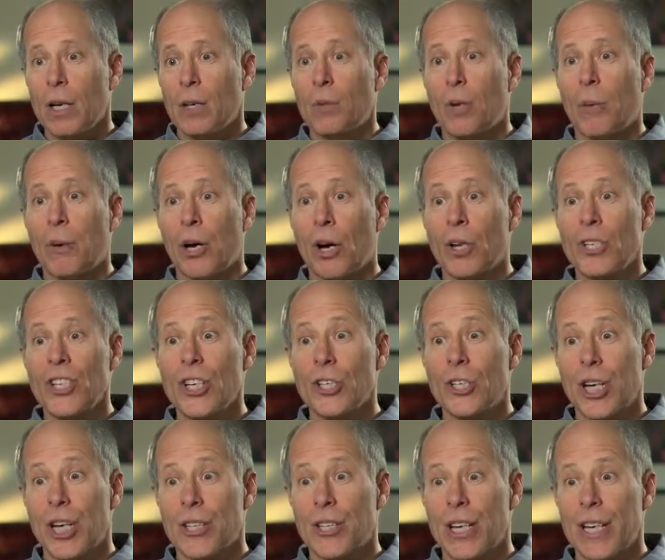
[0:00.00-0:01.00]
What we are
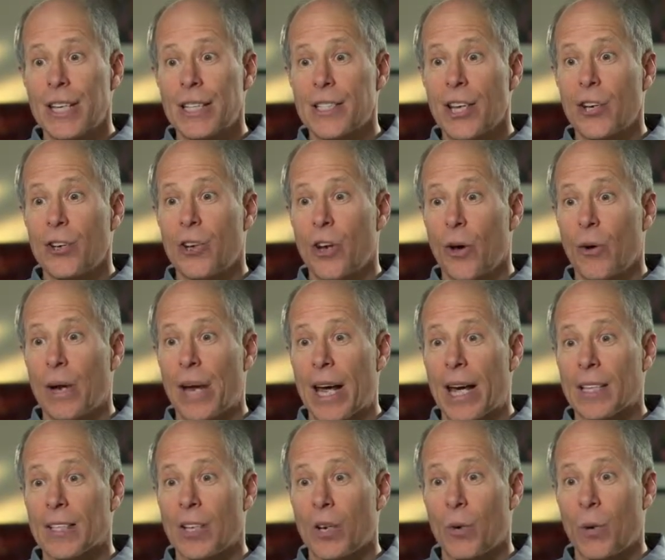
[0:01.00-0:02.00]
suggesting is that you know to
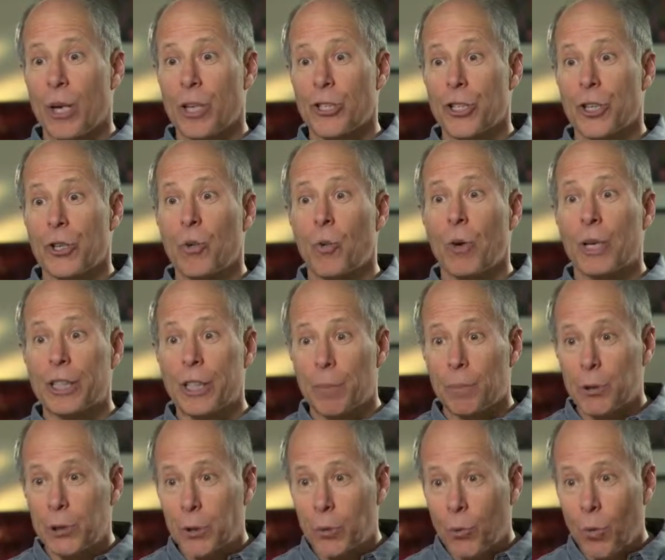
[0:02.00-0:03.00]
ask the question, what
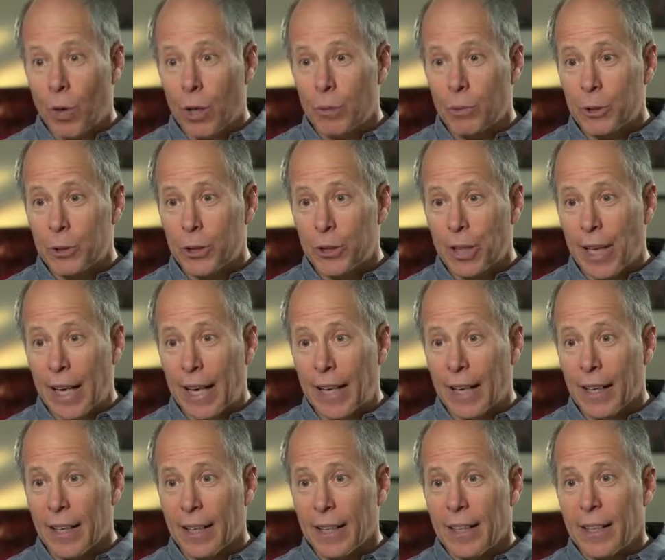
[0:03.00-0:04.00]
temperature water would you like?